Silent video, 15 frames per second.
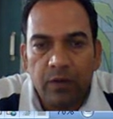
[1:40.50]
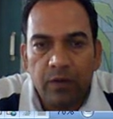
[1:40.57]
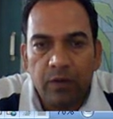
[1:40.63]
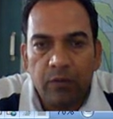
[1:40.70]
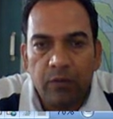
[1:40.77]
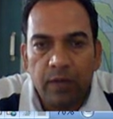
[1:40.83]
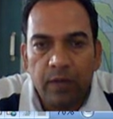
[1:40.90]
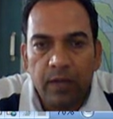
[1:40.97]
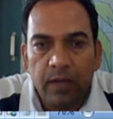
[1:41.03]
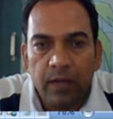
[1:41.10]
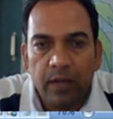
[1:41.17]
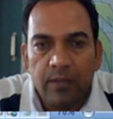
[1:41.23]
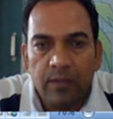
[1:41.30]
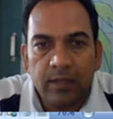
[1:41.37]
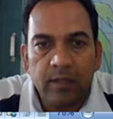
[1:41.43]
You can
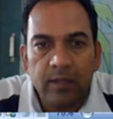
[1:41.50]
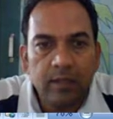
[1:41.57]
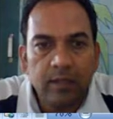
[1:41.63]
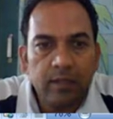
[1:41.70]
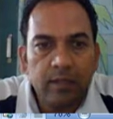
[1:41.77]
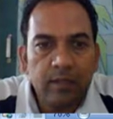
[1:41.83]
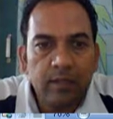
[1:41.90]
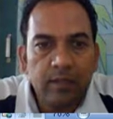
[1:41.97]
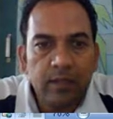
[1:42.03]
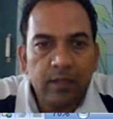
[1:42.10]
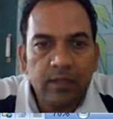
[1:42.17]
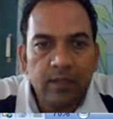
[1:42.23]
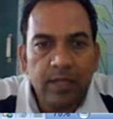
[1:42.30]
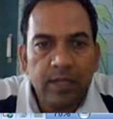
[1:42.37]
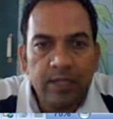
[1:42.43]
answer such as
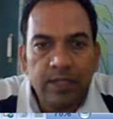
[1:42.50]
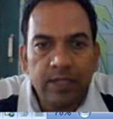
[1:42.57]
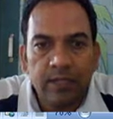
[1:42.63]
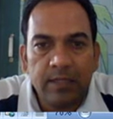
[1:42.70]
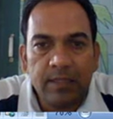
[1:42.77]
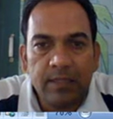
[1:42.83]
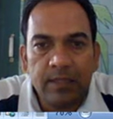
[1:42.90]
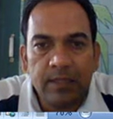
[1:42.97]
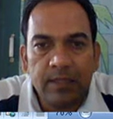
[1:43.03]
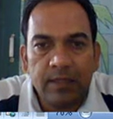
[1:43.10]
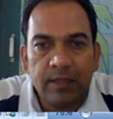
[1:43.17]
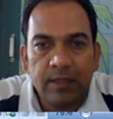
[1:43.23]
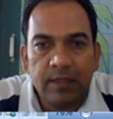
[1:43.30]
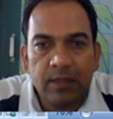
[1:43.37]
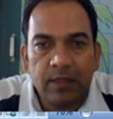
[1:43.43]
sensors
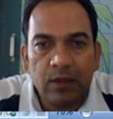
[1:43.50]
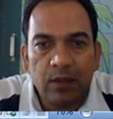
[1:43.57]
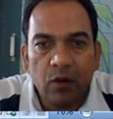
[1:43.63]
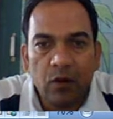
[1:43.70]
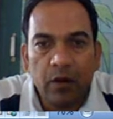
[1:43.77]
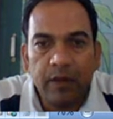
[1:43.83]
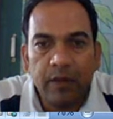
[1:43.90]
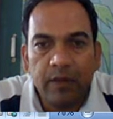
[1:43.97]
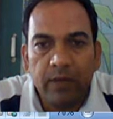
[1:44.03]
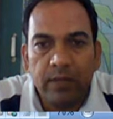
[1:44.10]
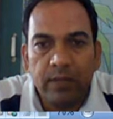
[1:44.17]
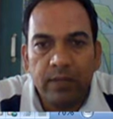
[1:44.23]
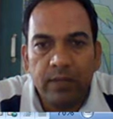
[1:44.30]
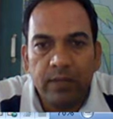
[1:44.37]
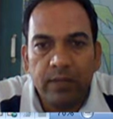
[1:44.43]
or
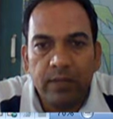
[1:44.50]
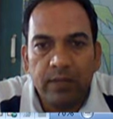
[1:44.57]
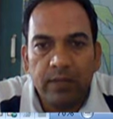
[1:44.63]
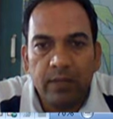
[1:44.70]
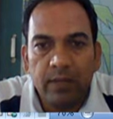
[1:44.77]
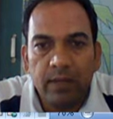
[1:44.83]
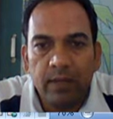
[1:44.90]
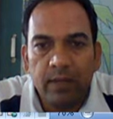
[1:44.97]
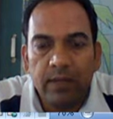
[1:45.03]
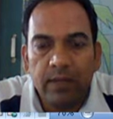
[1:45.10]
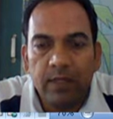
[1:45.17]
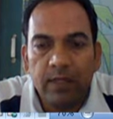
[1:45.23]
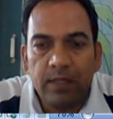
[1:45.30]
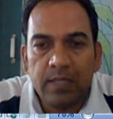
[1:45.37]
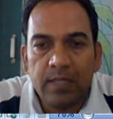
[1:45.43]
devices.
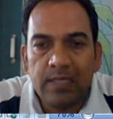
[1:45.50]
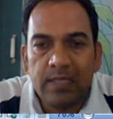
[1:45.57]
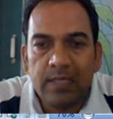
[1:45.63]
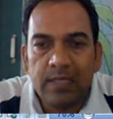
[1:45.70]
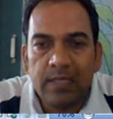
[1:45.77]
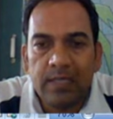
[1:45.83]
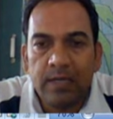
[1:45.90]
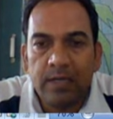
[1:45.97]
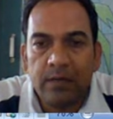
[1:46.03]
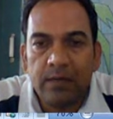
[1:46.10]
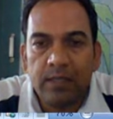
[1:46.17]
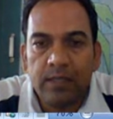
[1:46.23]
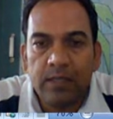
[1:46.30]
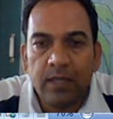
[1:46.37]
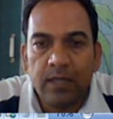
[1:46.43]
These sensors and
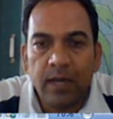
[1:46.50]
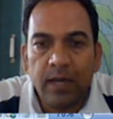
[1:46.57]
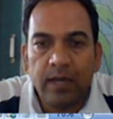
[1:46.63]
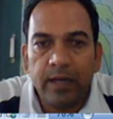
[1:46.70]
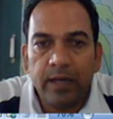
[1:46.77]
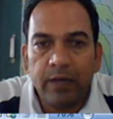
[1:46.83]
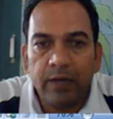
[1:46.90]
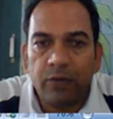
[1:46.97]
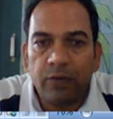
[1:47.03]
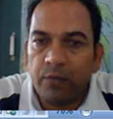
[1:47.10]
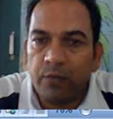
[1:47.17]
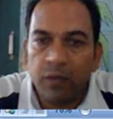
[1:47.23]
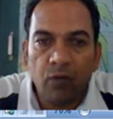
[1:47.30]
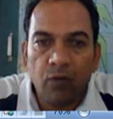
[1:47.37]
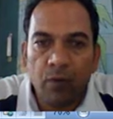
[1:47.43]
devices collect data from
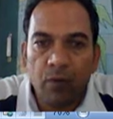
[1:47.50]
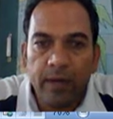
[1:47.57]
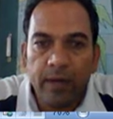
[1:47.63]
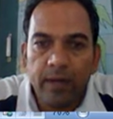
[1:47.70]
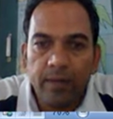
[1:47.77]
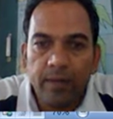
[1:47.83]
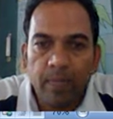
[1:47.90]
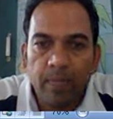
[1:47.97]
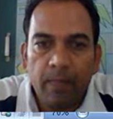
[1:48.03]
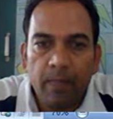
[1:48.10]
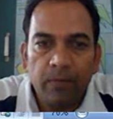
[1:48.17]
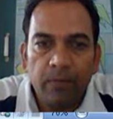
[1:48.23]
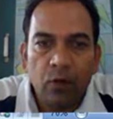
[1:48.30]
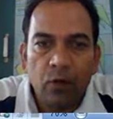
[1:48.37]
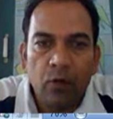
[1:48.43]
the environment
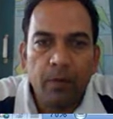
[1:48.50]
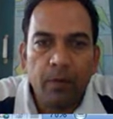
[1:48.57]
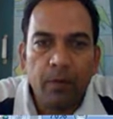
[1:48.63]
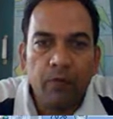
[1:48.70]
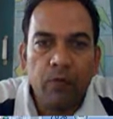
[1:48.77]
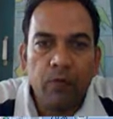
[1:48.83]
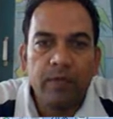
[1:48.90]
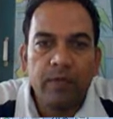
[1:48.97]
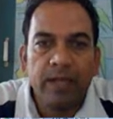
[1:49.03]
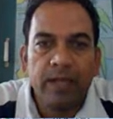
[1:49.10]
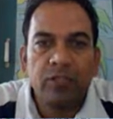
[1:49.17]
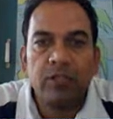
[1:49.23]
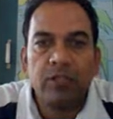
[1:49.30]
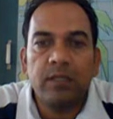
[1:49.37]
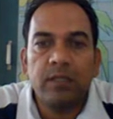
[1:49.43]
or performs
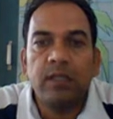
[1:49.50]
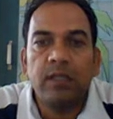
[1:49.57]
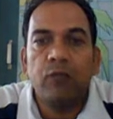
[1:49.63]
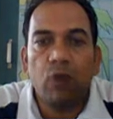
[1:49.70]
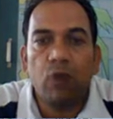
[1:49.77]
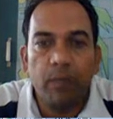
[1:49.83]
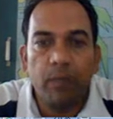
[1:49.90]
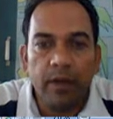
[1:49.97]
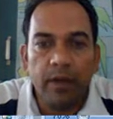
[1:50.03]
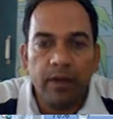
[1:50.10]
actions in the environment.